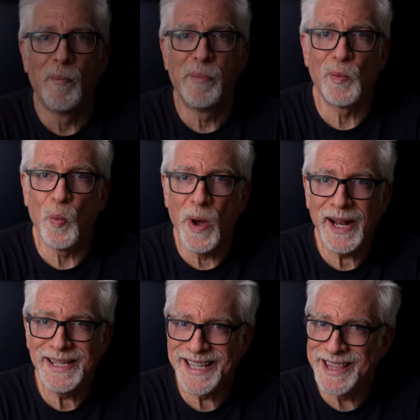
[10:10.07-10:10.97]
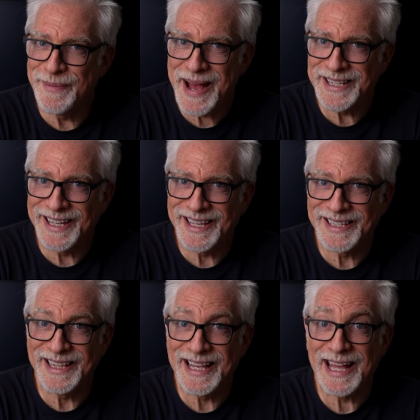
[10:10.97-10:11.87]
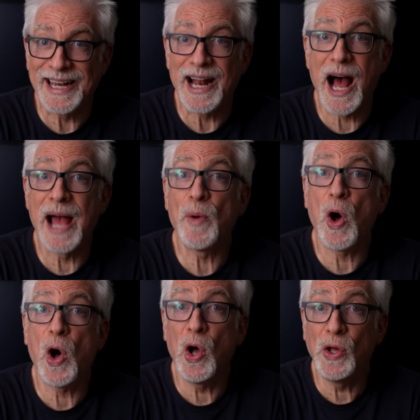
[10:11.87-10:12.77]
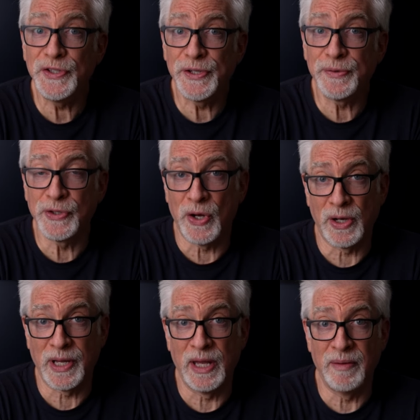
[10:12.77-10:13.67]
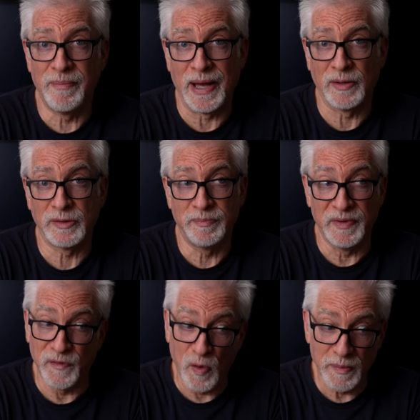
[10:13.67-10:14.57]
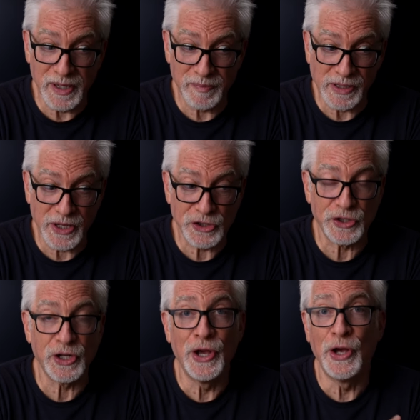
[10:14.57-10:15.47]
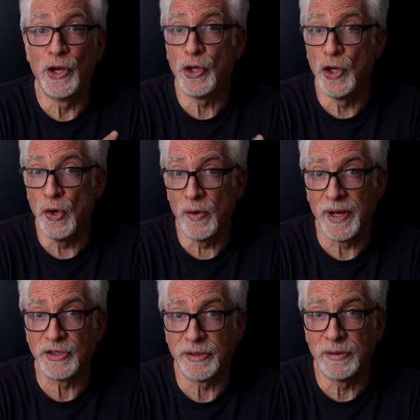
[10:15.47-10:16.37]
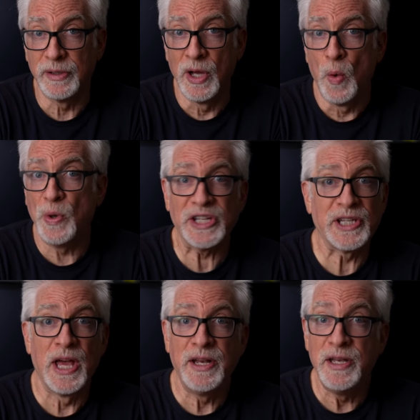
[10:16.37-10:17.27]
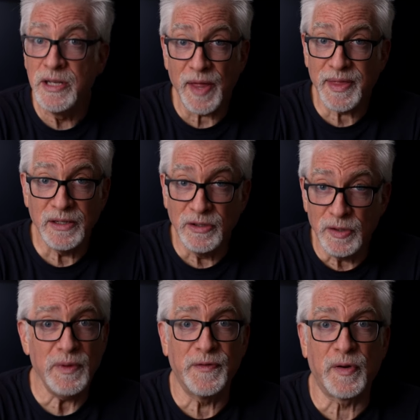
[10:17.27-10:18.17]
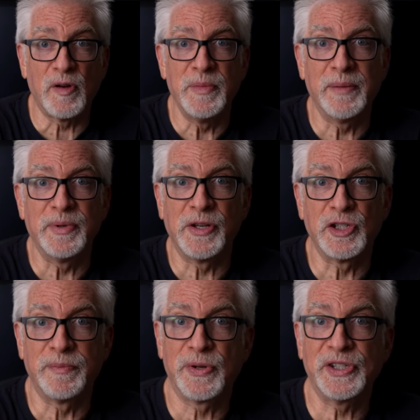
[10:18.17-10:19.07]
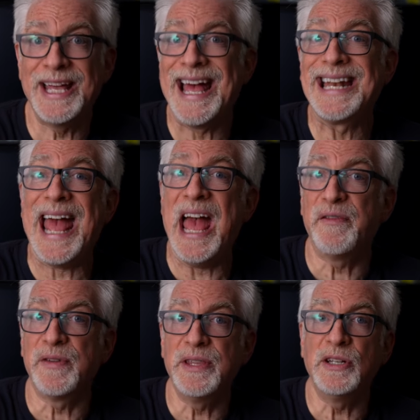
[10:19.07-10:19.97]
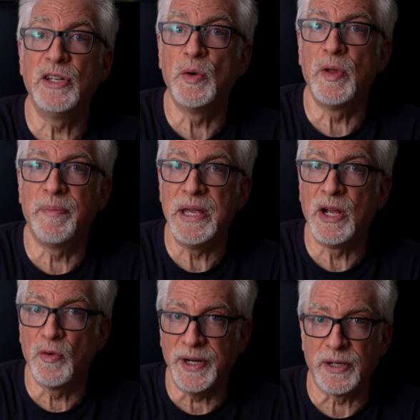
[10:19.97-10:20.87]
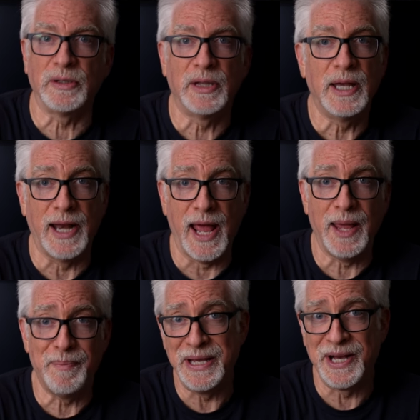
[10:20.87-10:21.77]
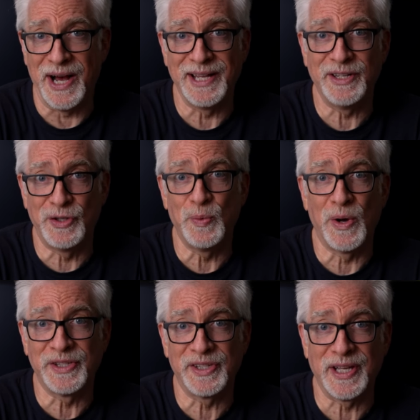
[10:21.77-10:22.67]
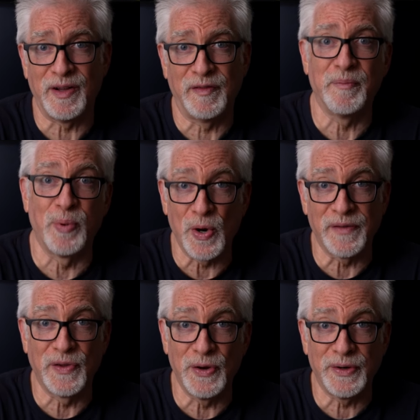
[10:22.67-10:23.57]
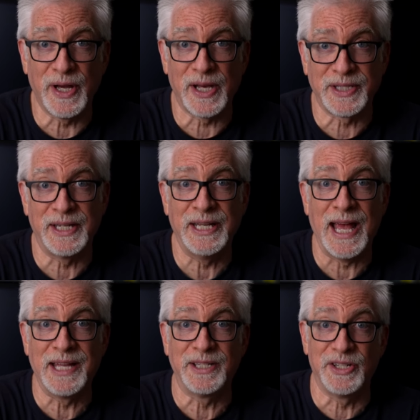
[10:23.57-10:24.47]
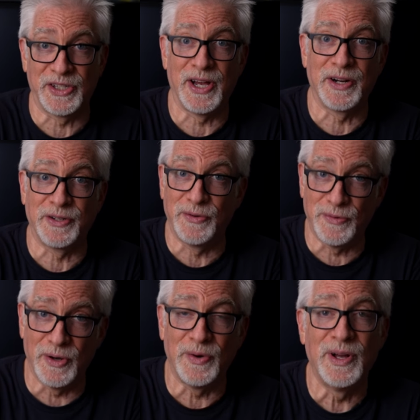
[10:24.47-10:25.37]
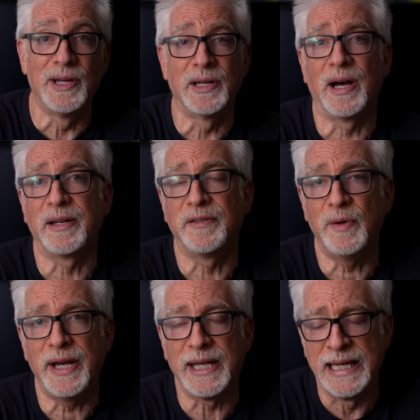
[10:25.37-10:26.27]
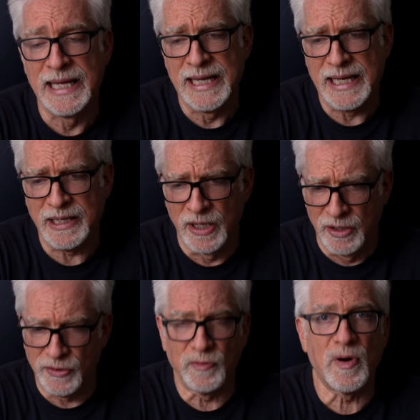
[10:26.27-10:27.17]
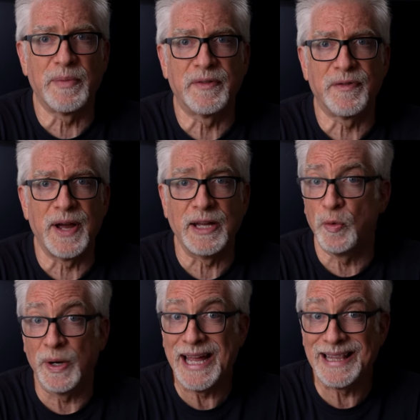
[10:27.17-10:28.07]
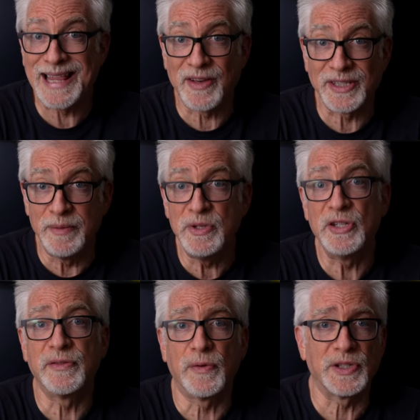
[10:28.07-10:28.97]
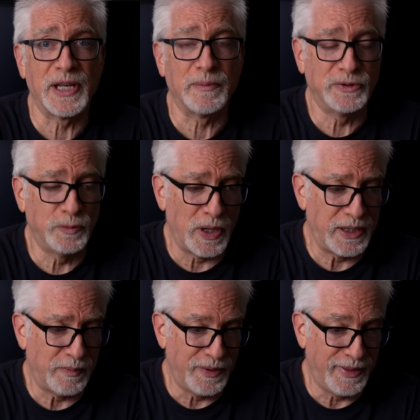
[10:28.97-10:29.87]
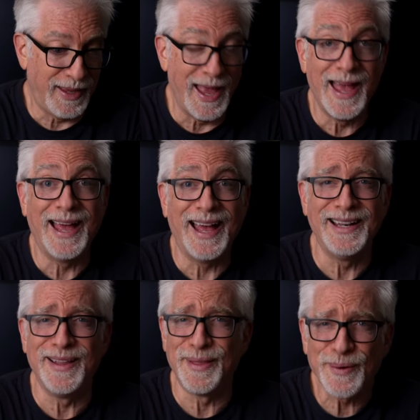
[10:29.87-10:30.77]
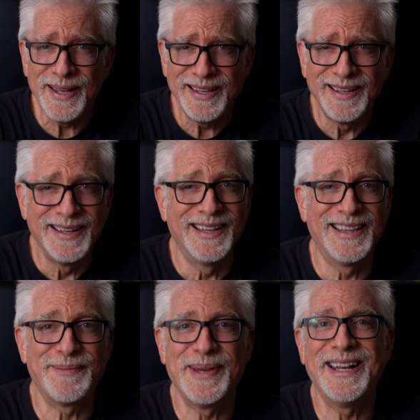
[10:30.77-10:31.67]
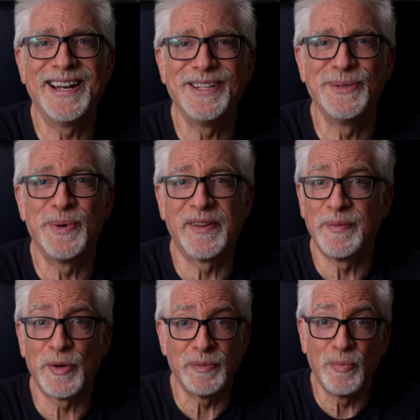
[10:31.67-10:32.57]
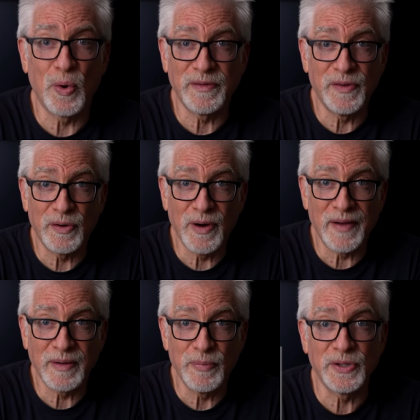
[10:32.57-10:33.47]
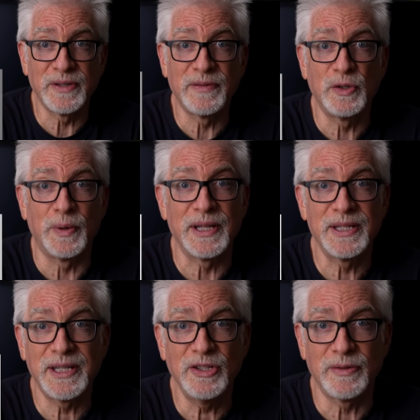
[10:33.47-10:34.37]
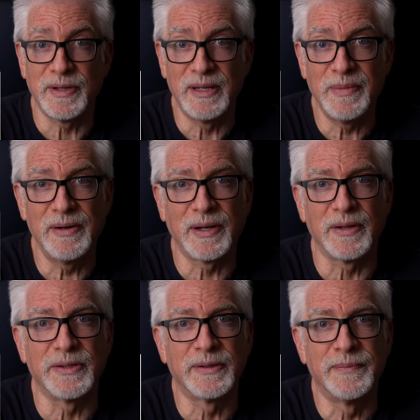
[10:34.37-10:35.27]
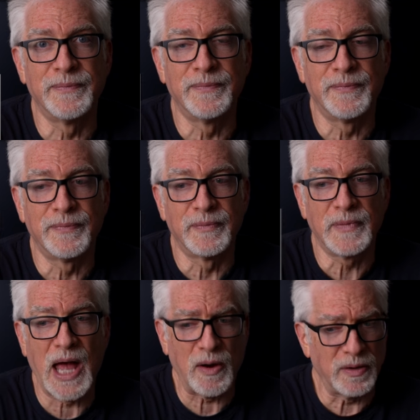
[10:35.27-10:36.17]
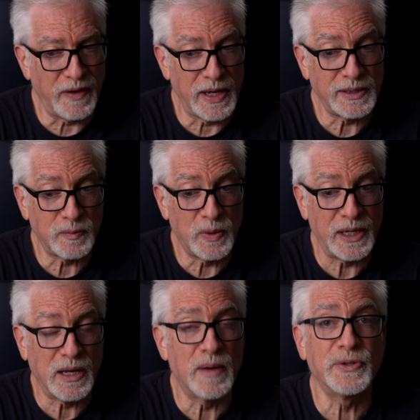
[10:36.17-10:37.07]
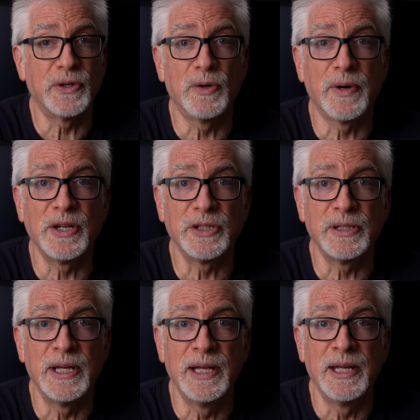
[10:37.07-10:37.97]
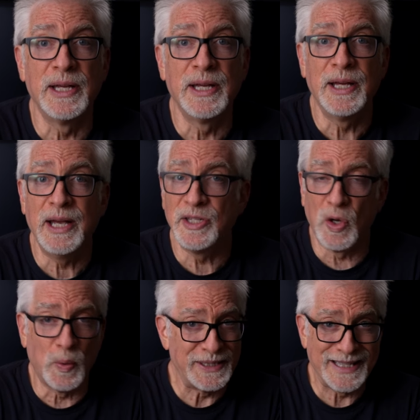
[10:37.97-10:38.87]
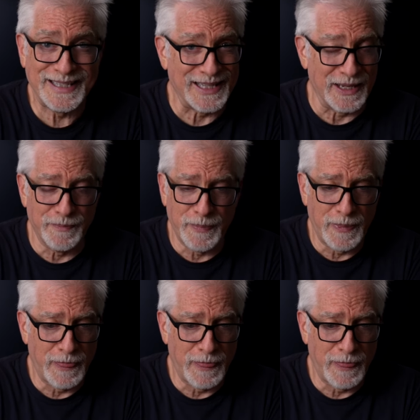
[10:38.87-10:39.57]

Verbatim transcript: But when I say the magic is in the edit, I'm also talking about, before manipulation, curation, which has nothing to do with photo manipulation per se and everything to do with being critical in a be kind to one's self, born of curiosity and desire to grow kind of way. It took Robert Frank 28,000 images, for example, to wind up with the 83 that made it into one of the most important photographic books of the 20th century, The Americans. Our advice when it comes to curation is always the same.